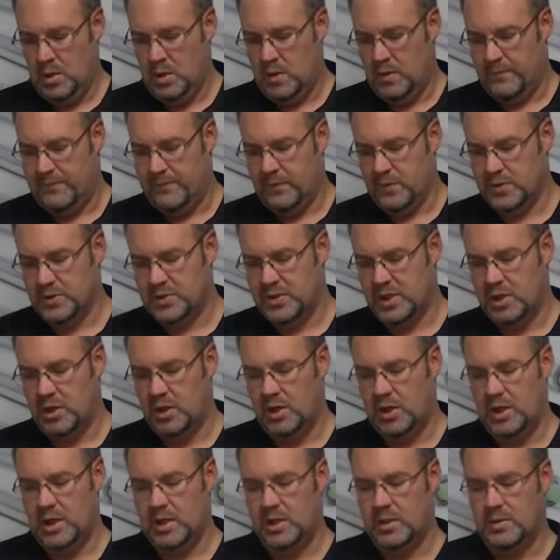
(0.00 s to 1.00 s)
The first thing you
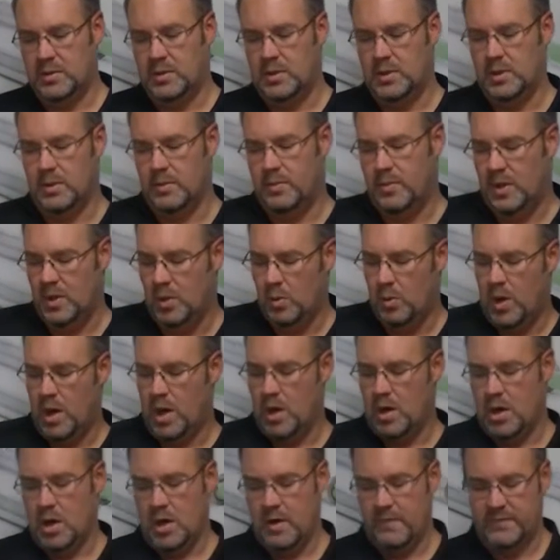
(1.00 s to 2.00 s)
need to be
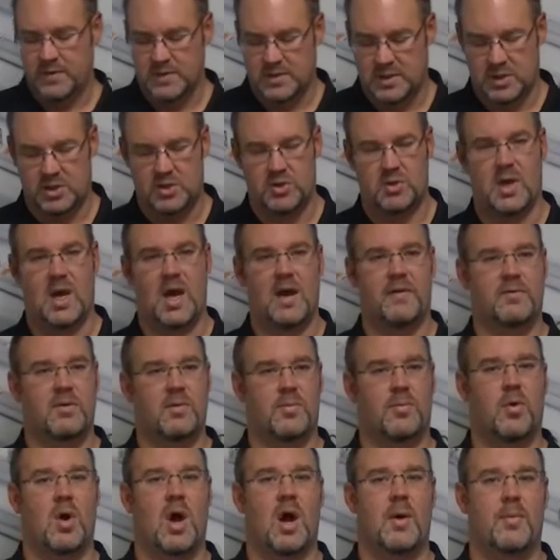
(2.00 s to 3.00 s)
aware of is that you have the
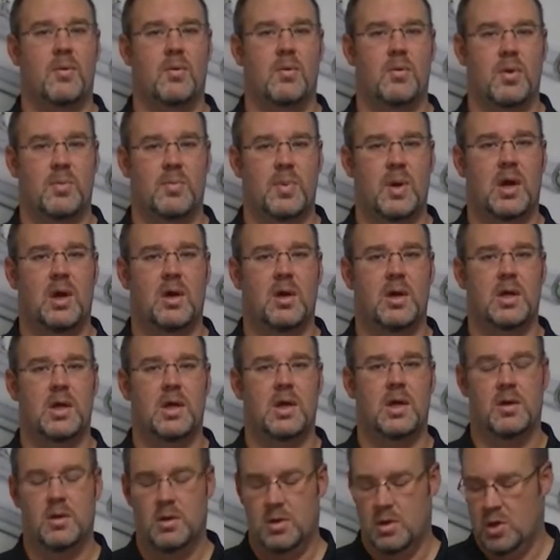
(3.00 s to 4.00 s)
proper repair
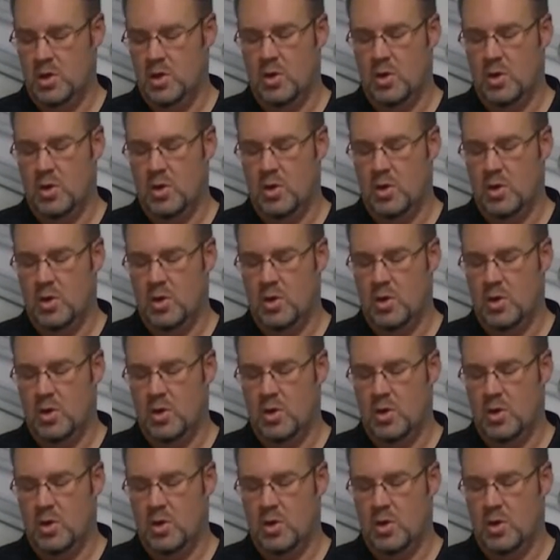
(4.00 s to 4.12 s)
kit.